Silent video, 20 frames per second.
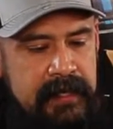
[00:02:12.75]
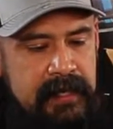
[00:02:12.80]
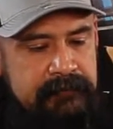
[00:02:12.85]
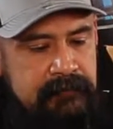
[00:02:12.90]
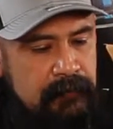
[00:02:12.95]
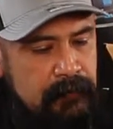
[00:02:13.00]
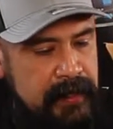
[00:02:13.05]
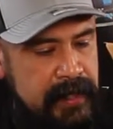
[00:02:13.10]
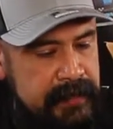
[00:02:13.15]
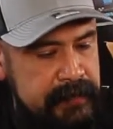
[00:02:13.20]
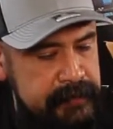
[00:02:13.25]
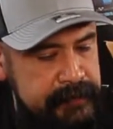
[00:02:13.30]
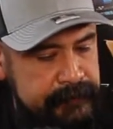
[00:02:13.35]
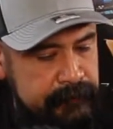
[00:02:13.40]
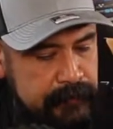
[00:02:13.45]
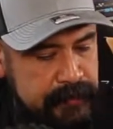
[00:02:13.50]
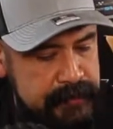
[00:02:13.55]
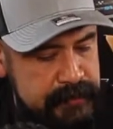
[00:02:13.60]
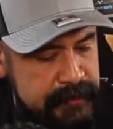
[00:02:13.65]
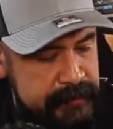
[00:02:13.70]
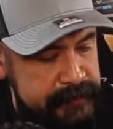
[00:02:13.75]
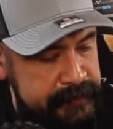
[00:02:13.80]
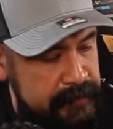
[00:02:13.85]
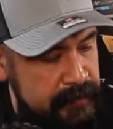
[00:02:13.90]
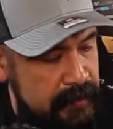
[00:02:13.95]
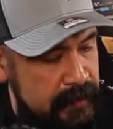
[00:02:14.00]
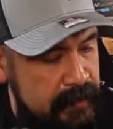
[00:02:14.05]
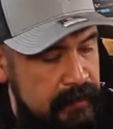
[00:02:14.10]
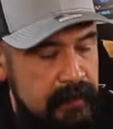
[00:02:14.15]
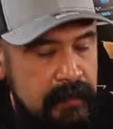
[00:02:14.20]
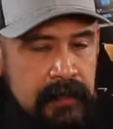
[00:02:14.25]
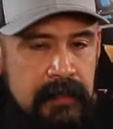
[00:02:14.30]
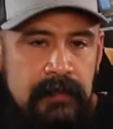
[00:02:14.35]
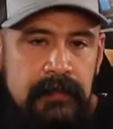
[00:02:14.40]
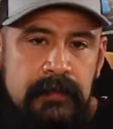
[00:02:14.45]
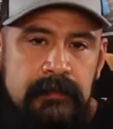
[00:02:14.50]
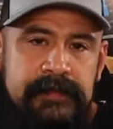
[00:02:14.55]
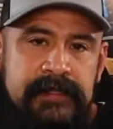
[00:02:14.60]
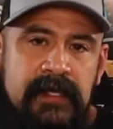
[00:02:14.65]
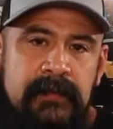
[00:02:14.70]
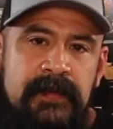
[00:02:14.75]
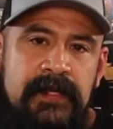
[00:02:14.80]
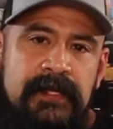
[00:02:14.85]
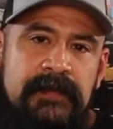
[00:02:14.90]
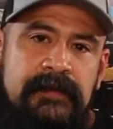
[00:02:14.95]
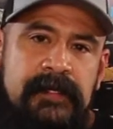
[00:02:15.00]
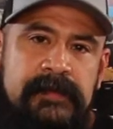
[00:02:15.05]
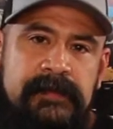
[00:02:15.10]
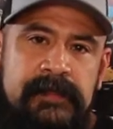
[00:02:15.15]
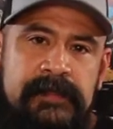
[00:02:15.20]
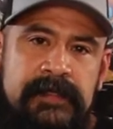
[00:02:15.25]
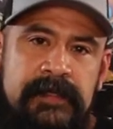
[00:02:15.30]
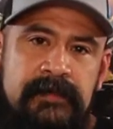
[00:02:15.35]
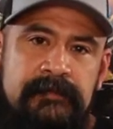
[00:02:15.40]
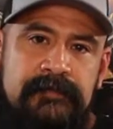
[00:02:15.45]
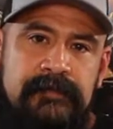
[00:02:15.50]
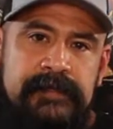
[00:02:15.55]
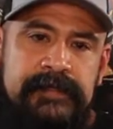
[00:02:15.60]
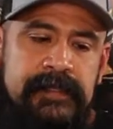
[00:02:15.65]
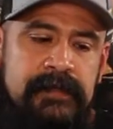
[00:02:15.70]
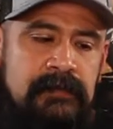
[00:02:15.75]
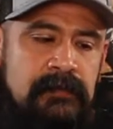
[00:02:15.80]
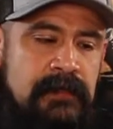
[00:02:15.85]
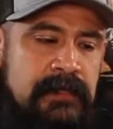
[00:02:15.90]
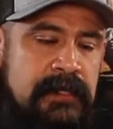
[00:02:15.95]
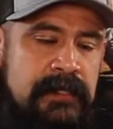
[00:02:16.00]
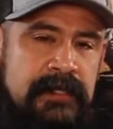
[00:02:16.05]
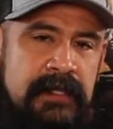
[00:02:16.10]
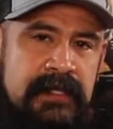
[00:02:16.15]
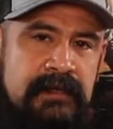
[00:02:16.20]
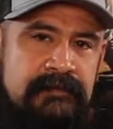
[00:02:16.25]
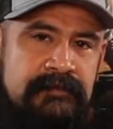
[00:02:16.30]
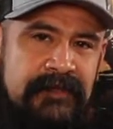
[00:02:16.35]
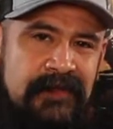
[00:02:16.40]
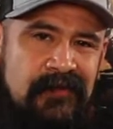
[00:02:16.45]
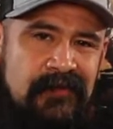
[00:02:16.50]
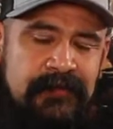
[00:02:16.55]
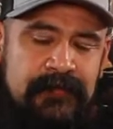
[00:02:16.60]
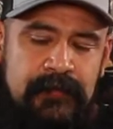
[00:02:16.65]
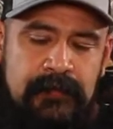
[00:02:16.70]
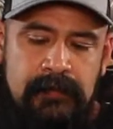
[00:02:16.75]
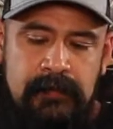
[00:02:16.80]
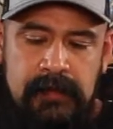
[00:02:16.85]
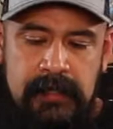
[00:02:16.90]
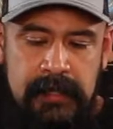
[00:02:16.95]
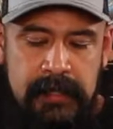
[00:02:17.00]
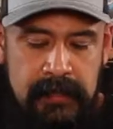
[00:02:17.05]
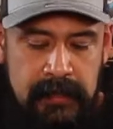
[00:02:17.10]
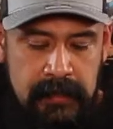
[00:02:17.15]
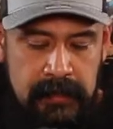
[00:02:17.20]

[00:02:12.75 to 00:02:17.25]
I haven't ran this one just yet. It was going to be a Christmas gift for someone, and then it fell through.